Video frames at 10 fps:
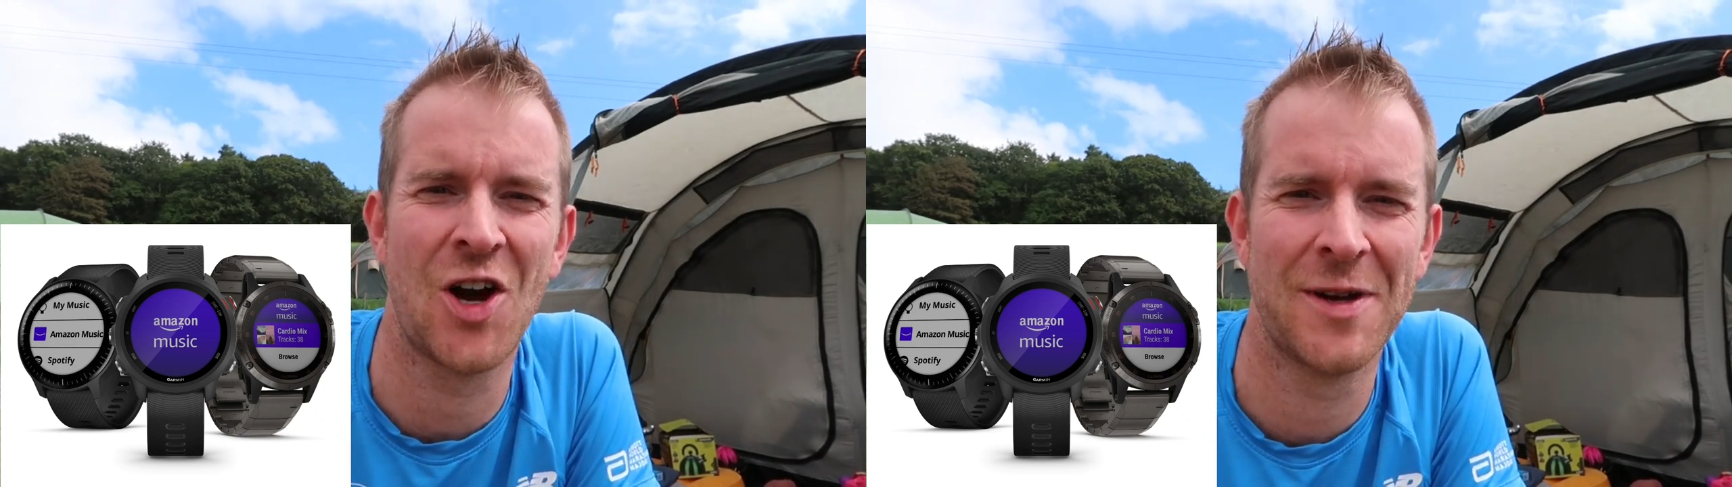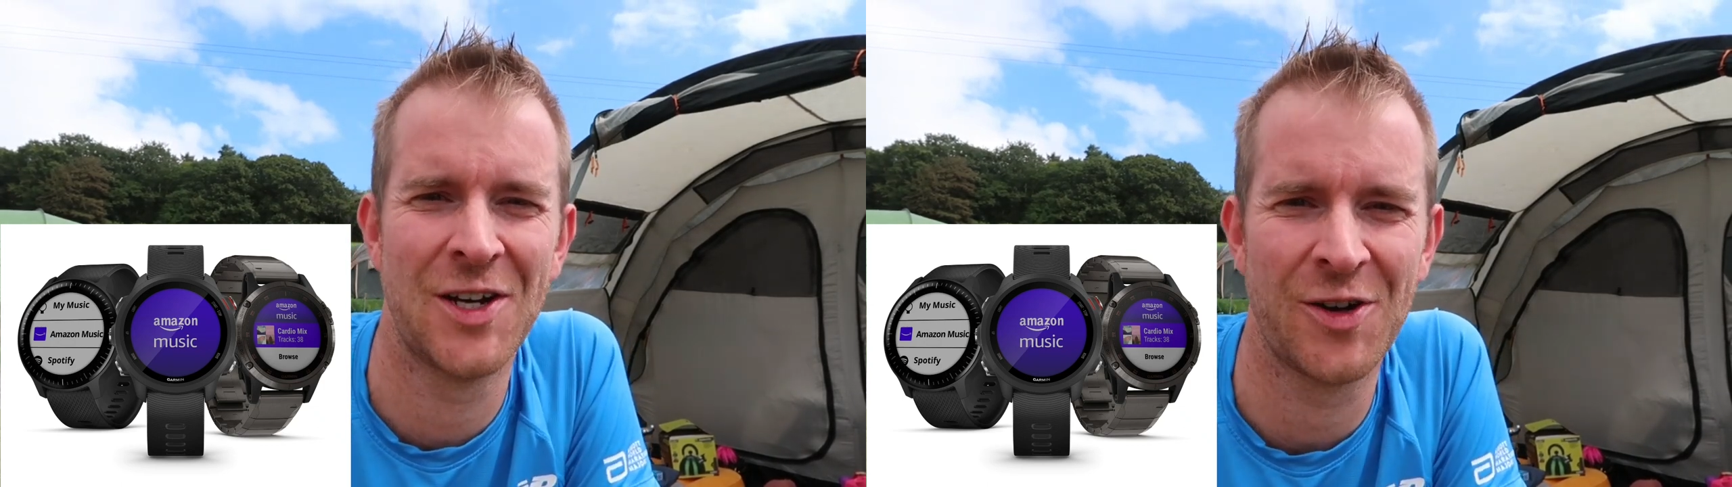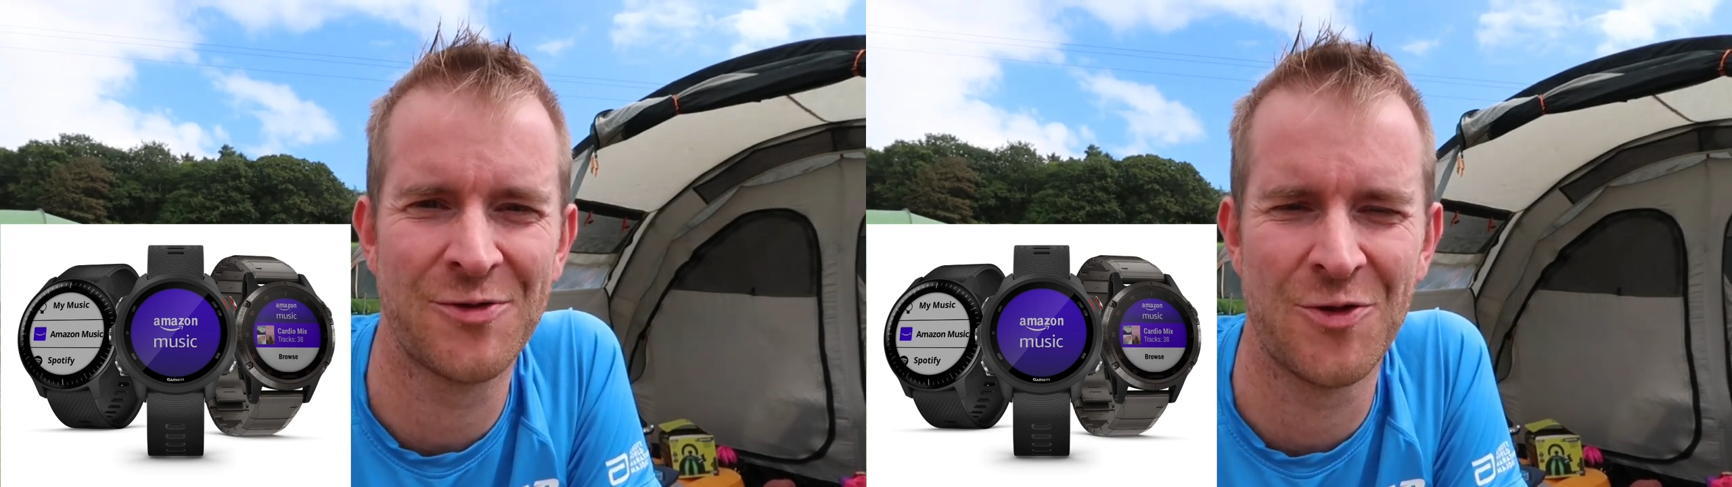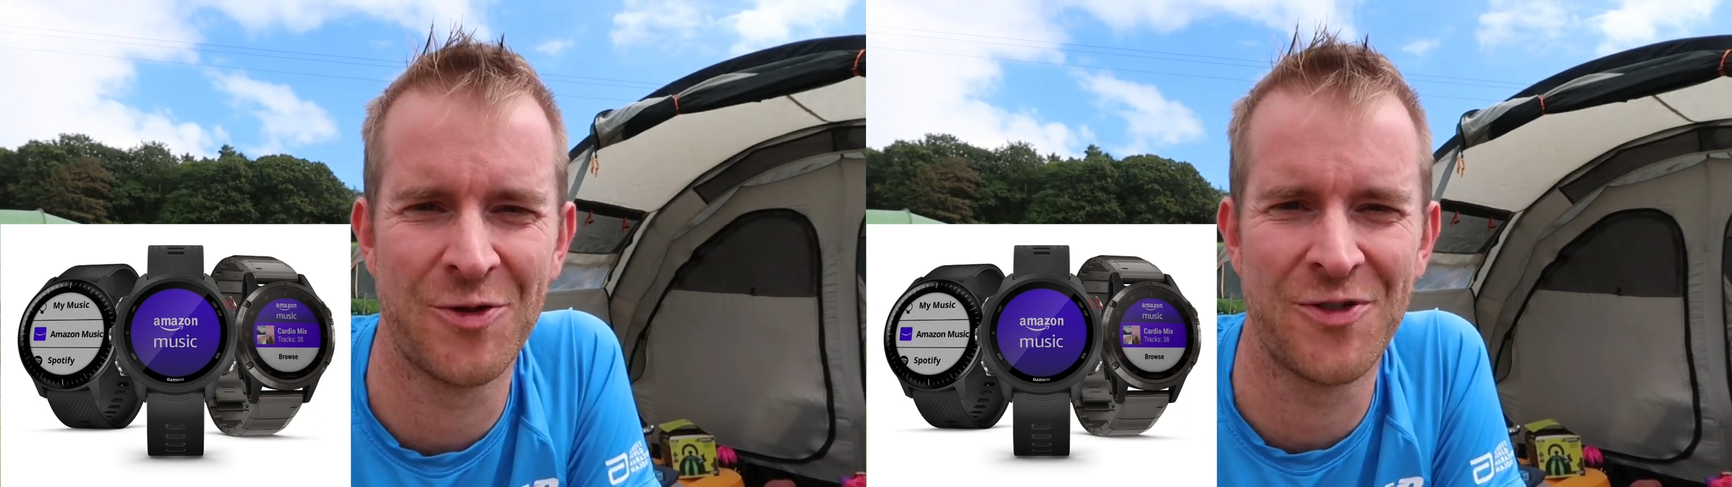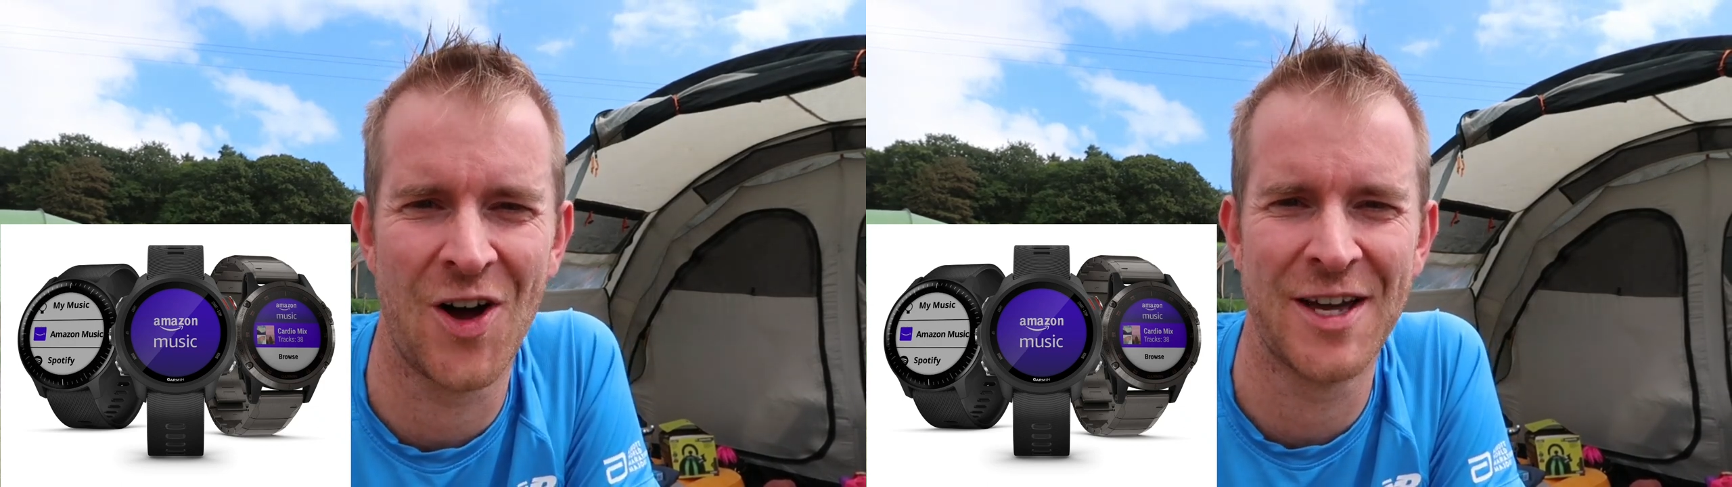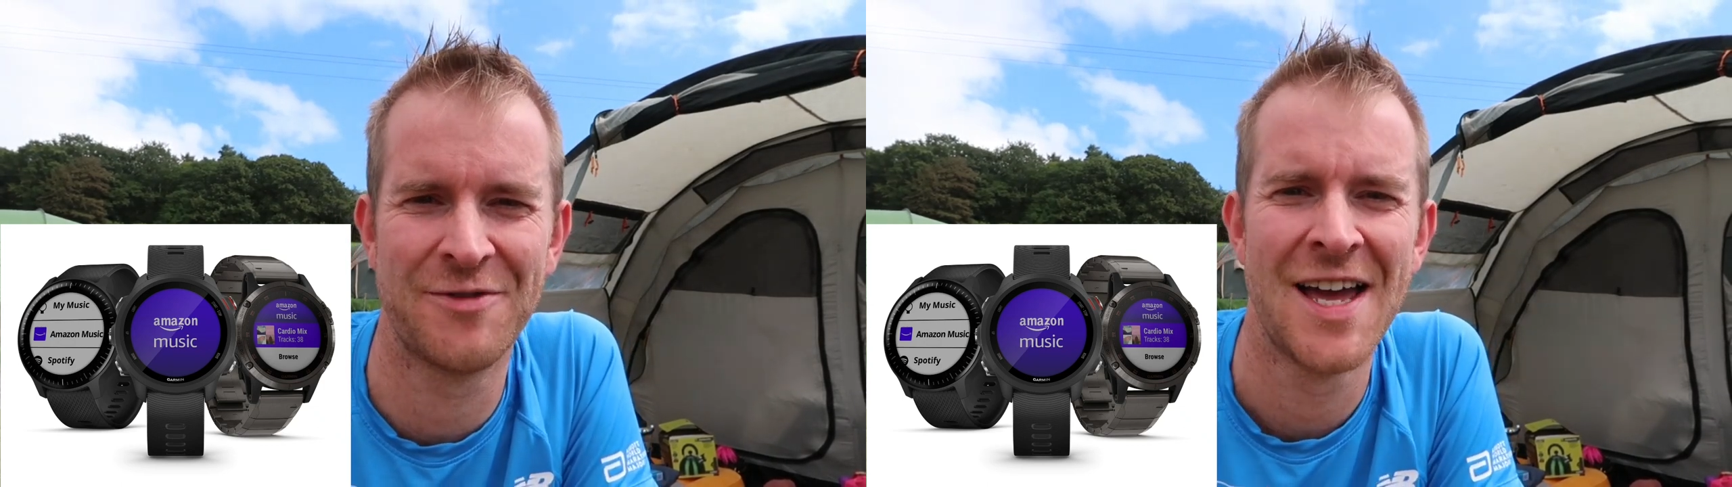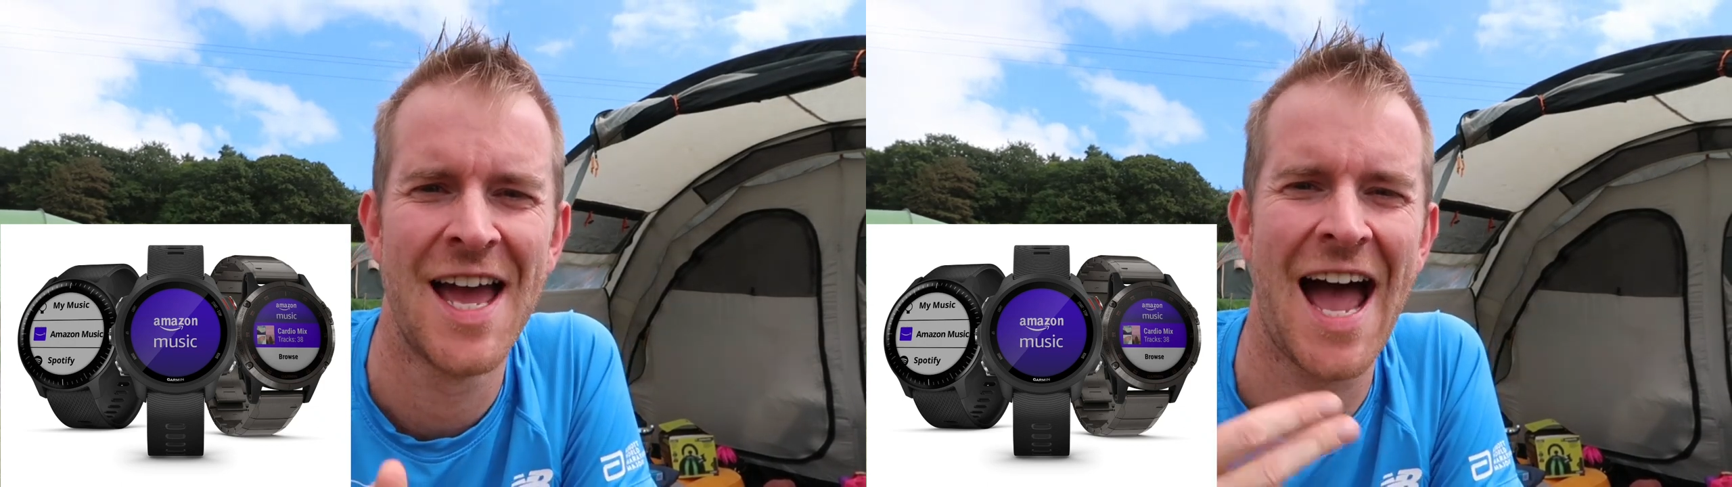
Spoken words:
Garmin 945